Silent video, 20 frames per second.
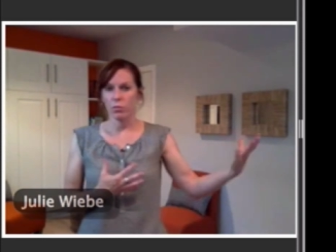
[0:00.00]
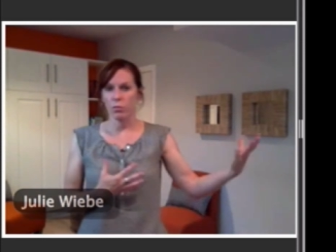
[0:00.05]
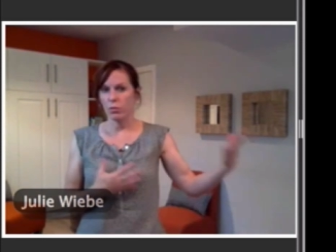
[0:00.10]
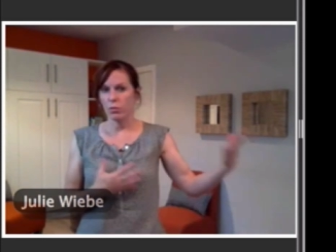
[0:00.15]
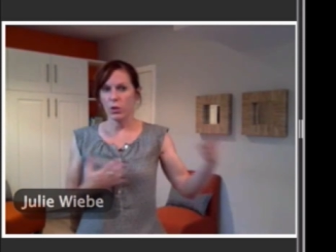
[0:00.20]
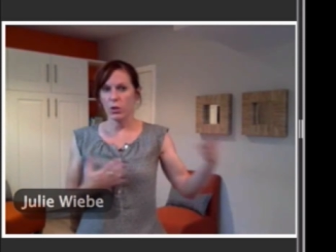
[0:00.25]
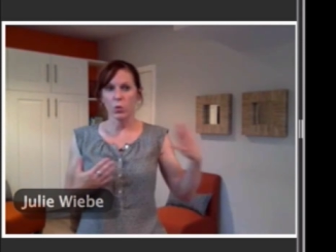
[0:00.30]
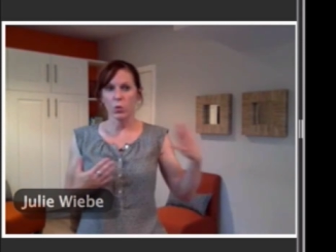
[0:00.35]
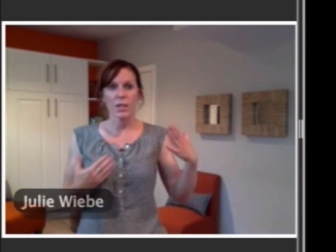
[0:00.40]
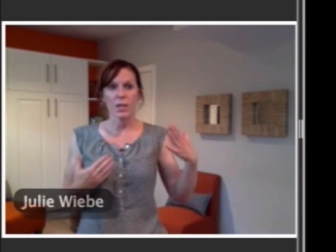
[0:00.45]

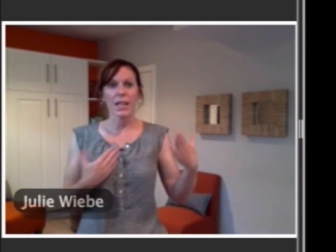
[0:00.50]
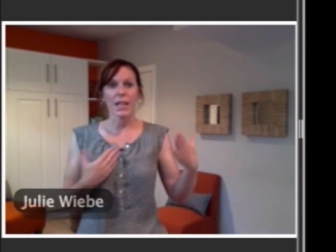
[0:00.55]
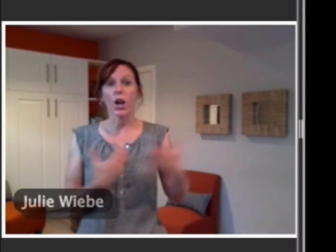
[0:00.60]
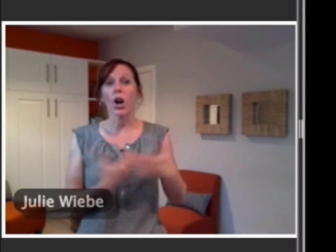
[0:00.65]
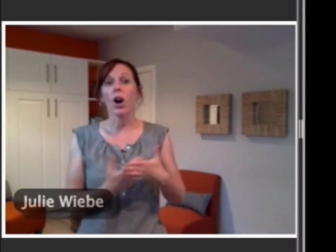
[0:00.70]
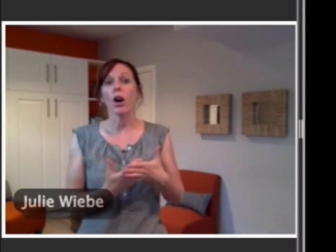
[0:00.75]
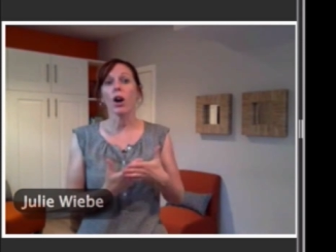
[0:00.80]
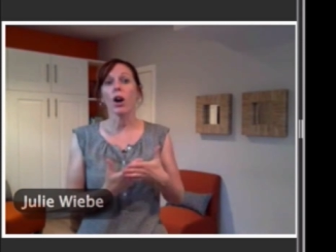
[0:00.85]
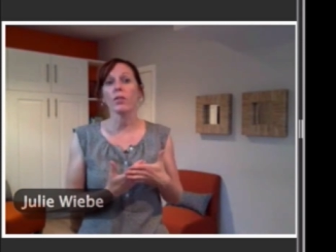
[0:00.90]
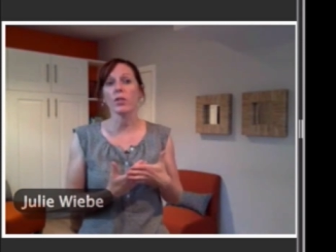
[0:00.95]
this was in a
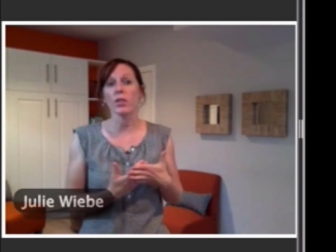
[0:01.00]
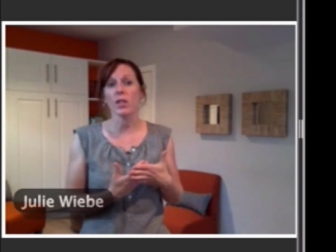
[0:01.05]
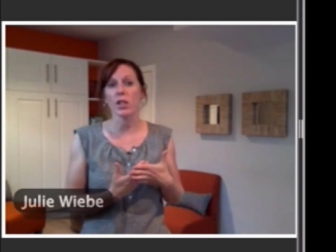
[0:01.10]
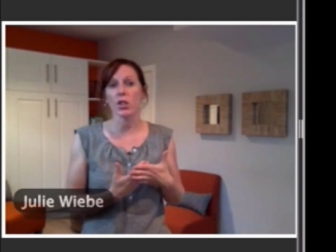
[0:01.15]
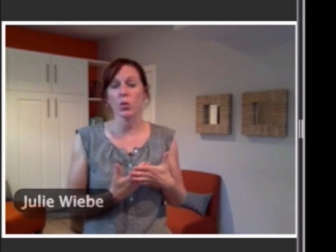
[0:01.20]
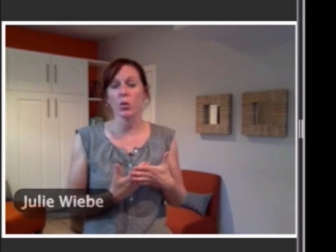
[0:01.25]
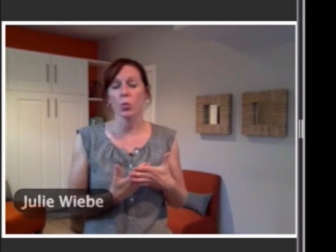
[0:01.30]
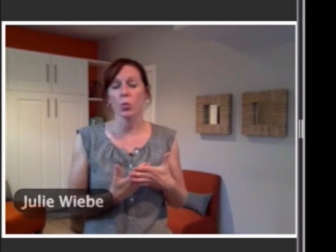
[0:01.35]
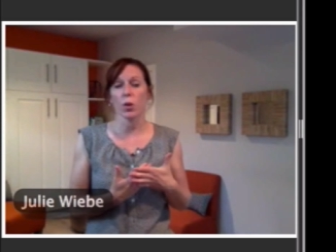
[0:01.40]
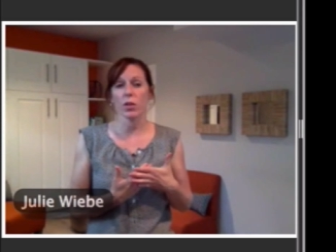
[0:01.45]

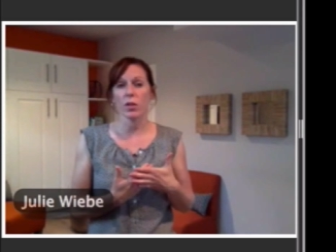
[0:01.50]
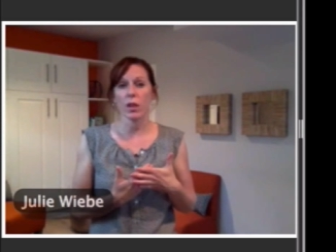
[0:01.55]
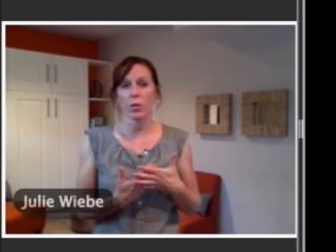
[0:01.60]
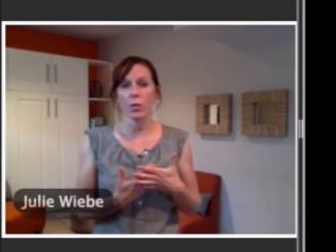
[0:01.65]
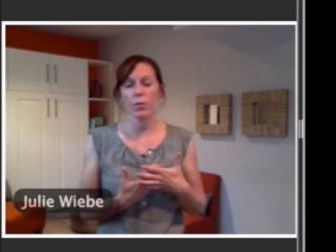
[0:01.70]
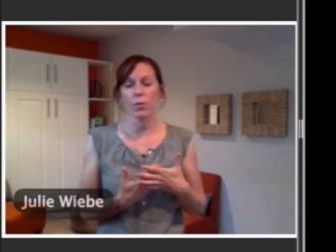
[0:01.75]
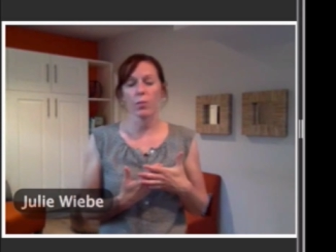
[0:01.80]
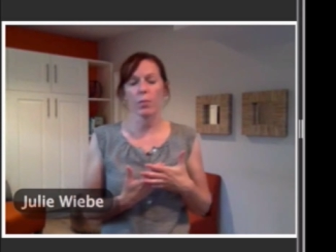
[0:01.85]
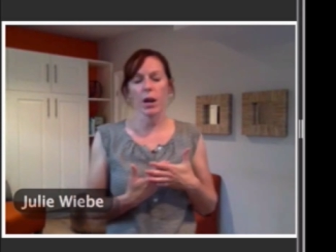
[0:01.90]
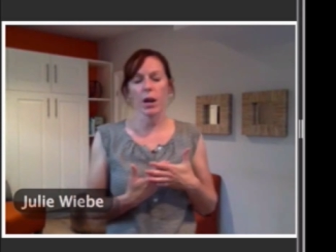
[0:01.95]
conversation with a
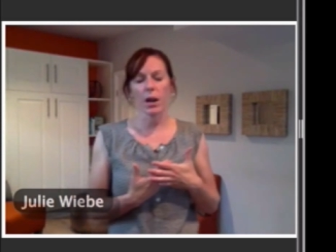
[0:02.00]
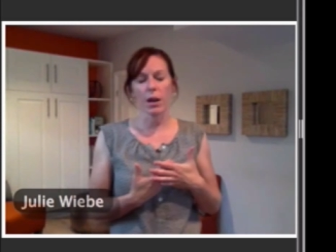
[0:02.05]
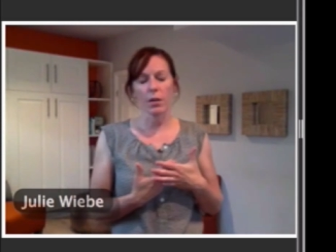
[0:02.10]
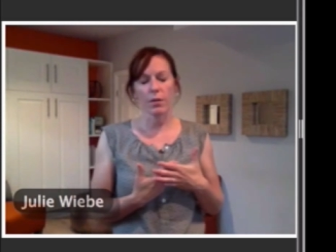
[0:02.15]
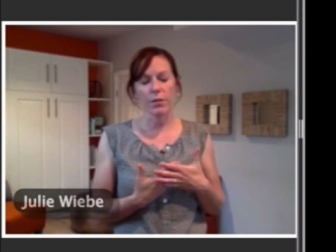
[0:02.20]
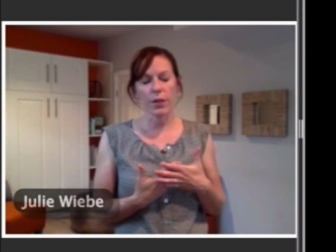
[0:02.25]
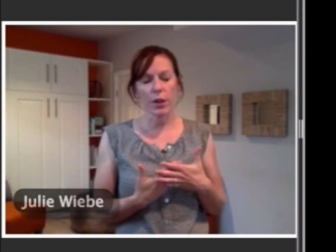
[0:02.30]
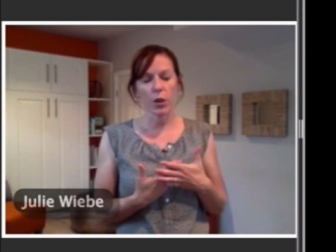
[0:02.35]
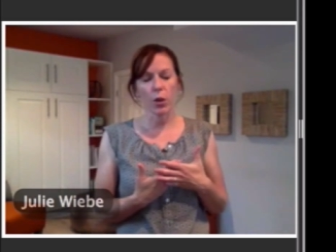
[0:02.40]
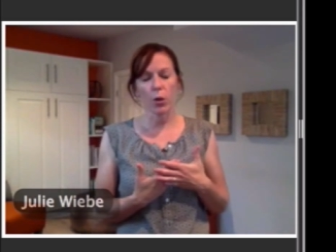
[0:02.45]
uh,
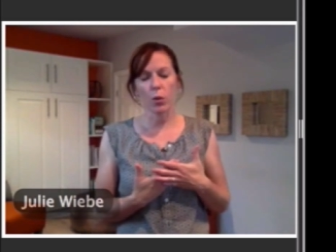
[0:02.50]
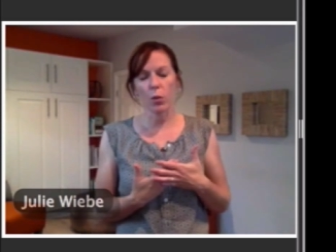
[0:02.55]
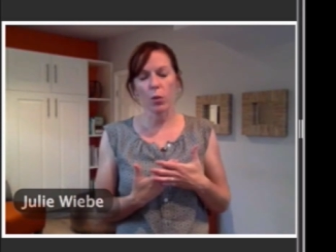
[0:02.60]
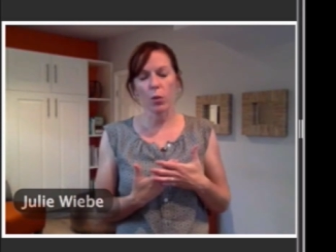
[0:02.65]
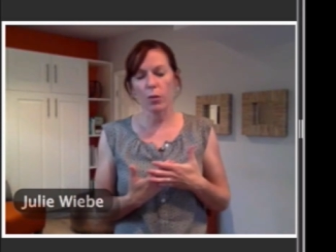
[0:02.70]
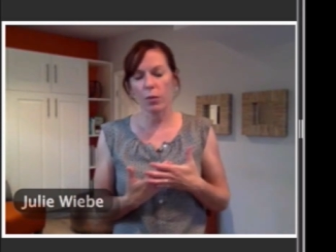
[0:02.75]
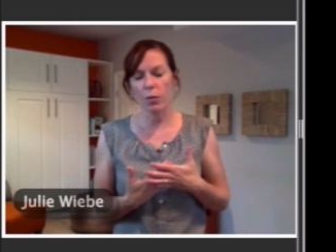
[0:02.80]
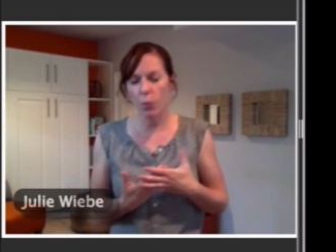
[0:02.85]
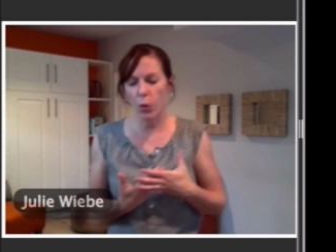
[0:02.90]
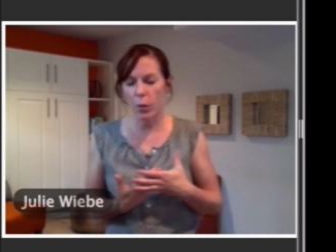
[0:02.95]
fellow
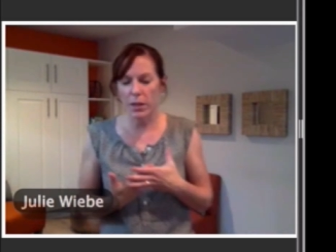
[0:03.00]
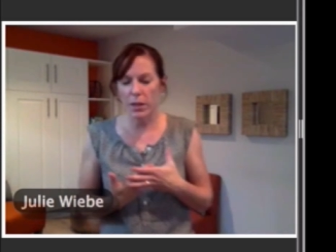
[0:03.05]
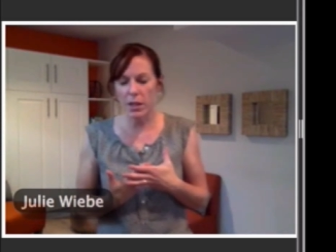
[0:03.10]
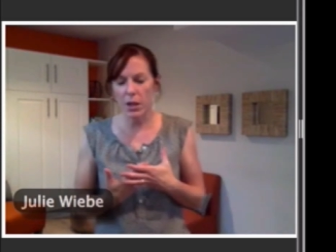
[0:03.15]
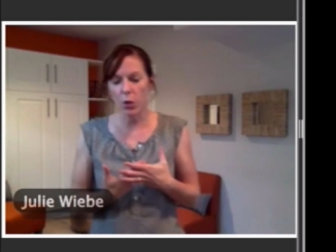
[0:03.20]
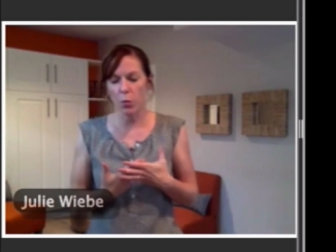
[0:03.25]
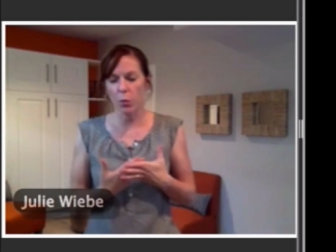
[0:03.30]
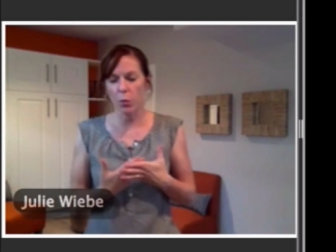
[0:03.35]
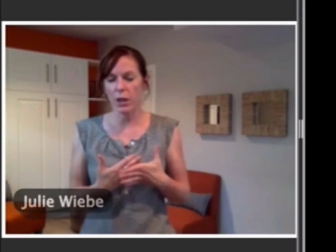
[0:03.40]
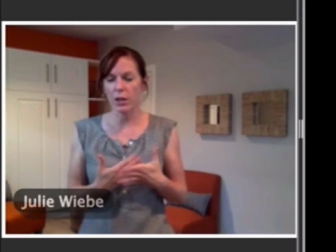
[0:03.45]
women's
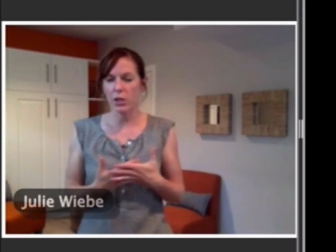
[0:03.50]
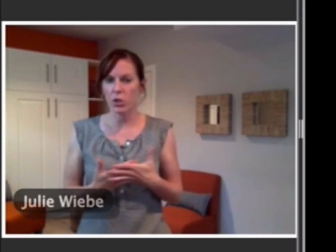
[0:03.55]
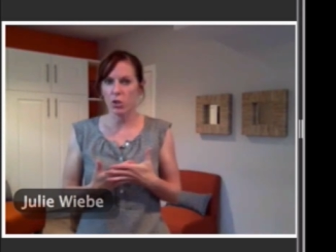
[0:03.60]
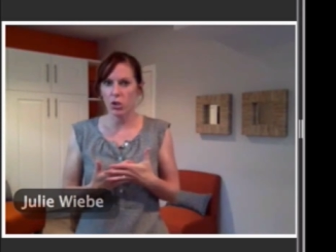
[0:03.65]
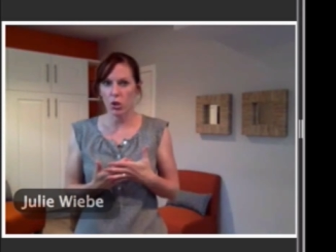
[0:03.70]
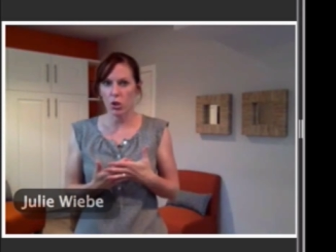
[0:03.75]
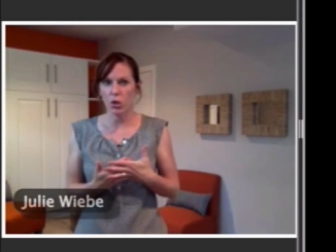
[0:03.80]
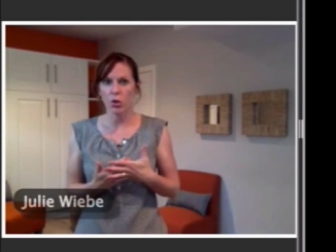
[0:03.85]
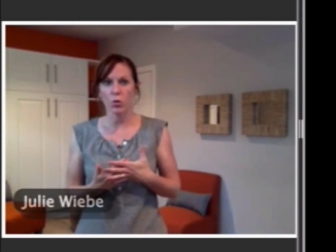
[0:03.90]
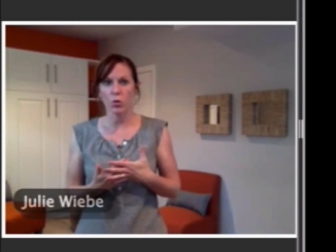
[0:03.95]
health
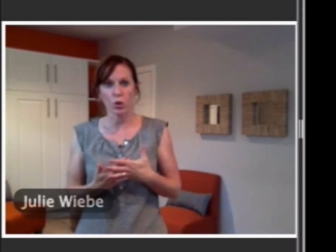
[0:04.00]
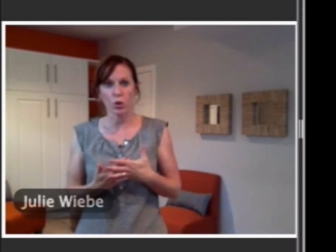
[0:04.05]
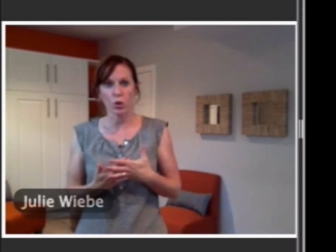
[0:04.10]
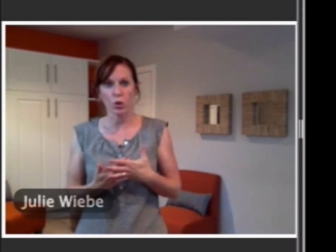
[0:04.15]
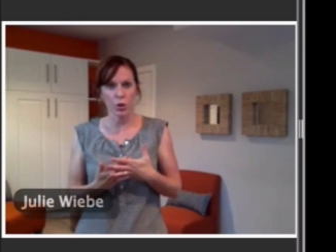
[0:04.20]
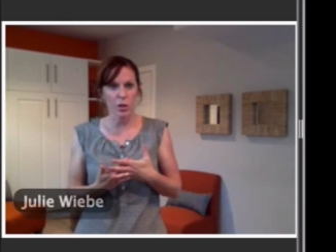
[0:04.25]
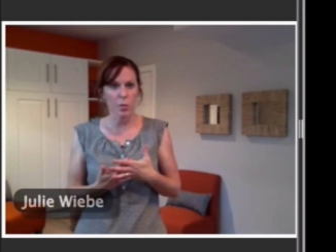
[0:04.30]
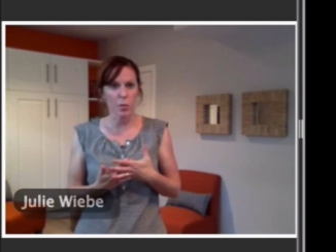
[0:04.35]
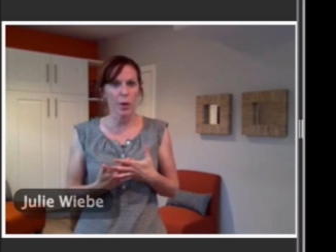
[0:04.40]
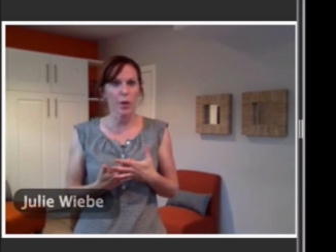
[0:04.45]
practitioner who
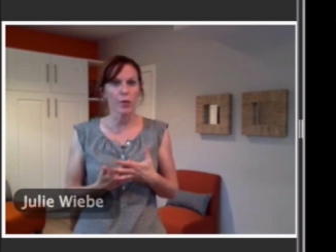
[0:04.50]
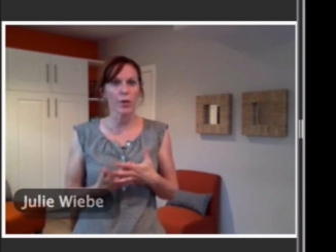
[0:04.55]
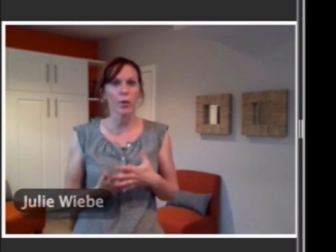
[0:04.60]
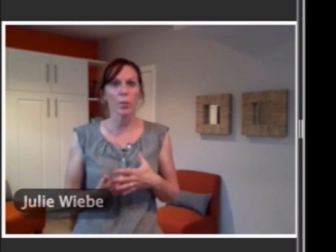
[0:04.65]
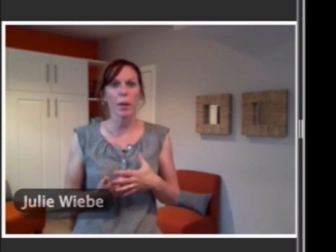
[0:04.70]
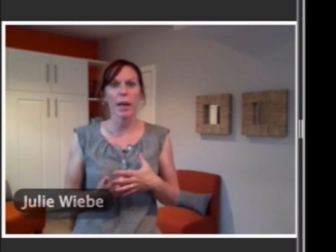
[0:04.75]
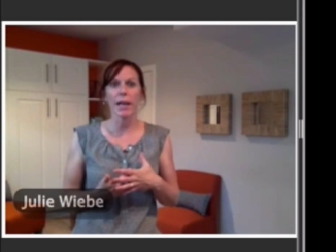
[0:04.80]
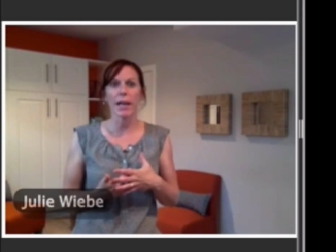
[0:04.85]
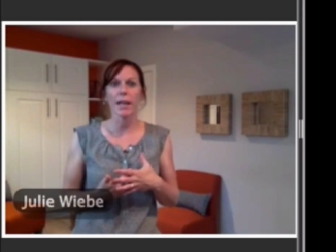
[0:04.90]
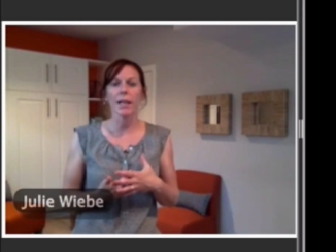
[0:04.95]
treats pelvic
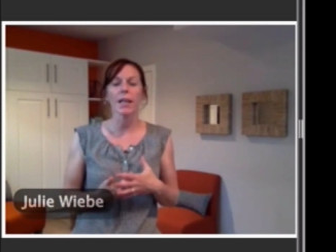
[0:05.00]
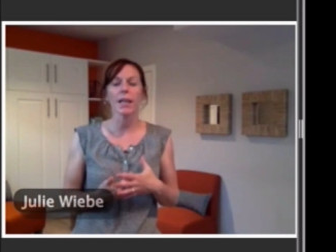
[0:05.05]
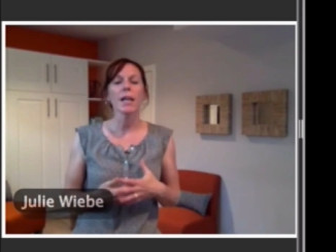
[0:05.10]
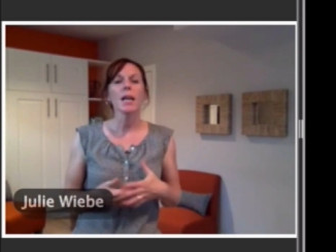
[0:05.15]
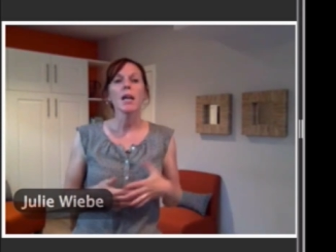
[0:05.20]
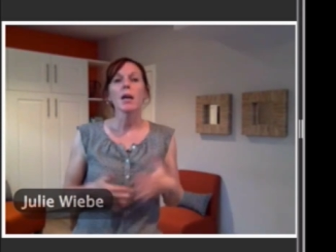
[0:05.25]
pain.